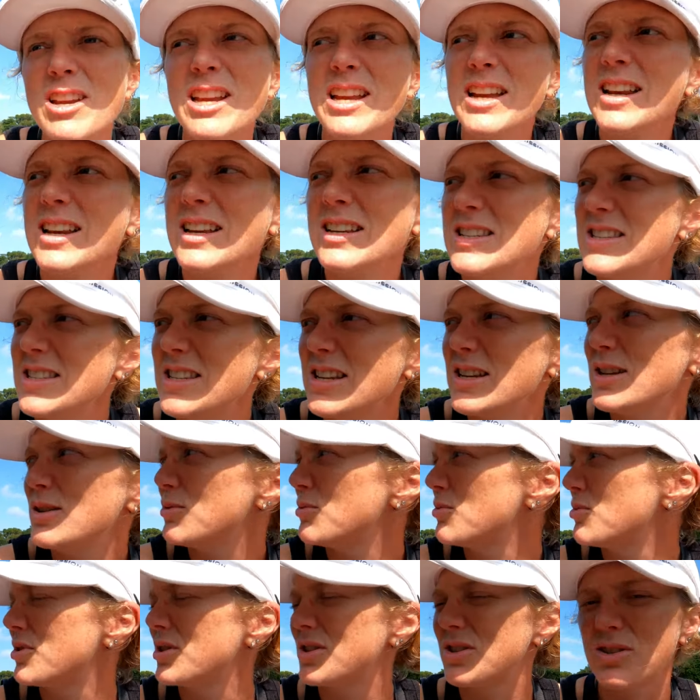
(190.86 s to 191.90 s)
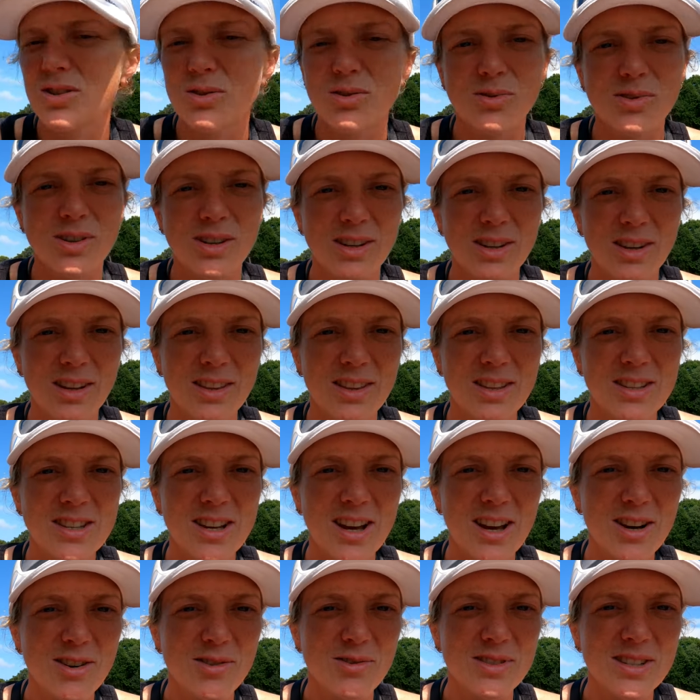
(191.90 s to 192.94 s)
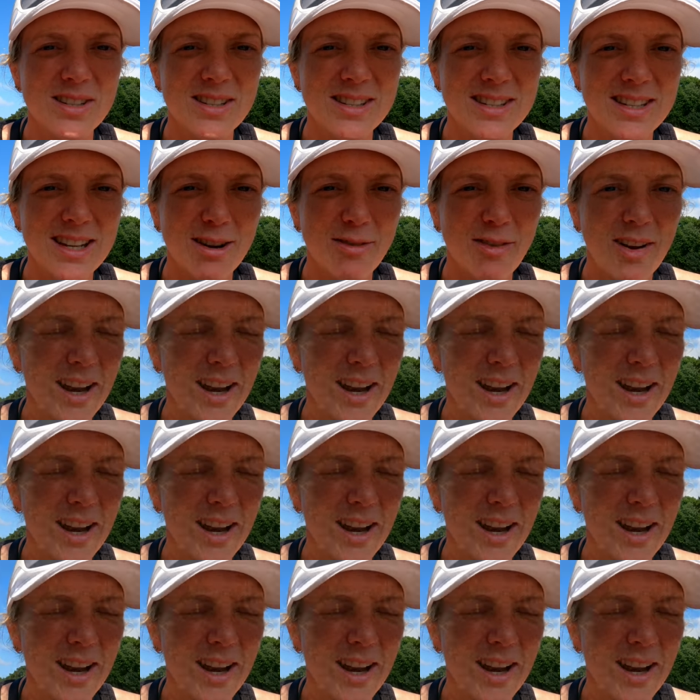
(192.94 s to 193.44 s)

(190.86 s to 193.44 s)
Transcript: really see all the like the turtles and stuff